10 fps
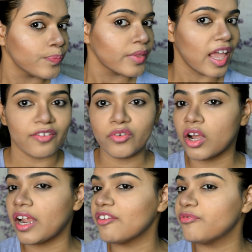
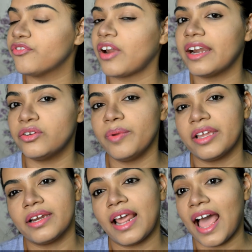I've tried to make
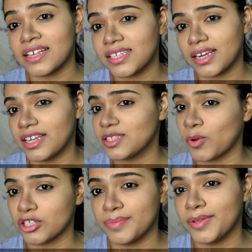it as subtle as
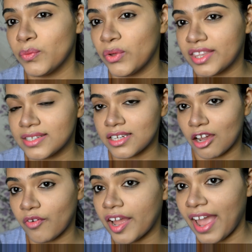possible with the
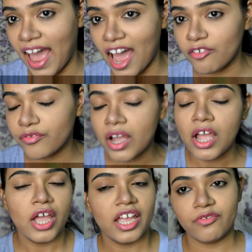stuff I have.
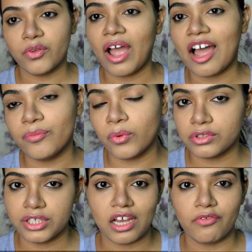If you have more
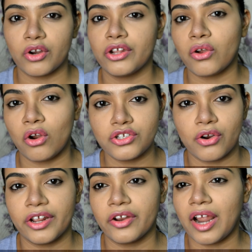stuff on your
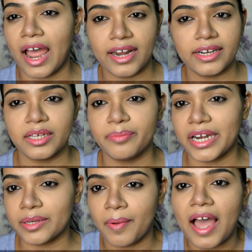contouring or highlighting,
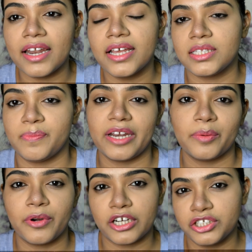better palettes, better
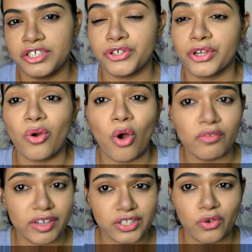brushes, you can
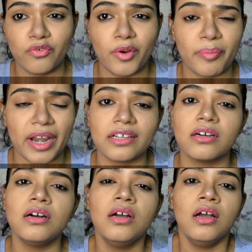always go for
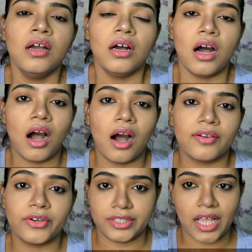better
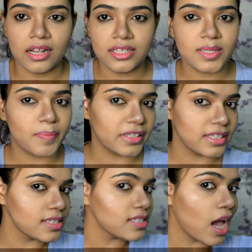results. But
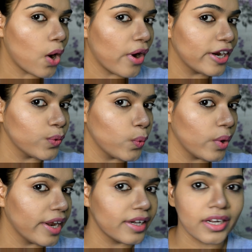this is how I do
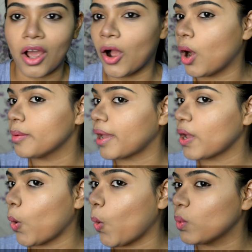it on my
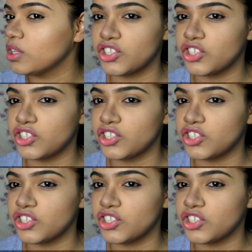own.